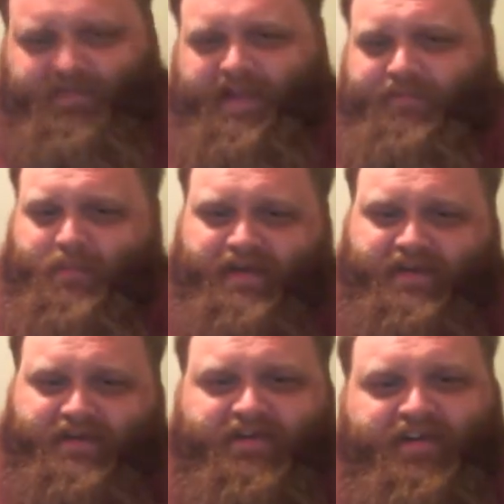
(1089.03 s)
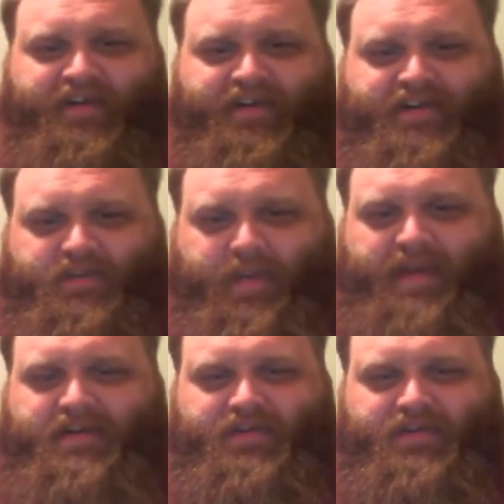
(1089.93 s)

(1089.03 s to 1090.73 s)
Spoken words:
have the money to spend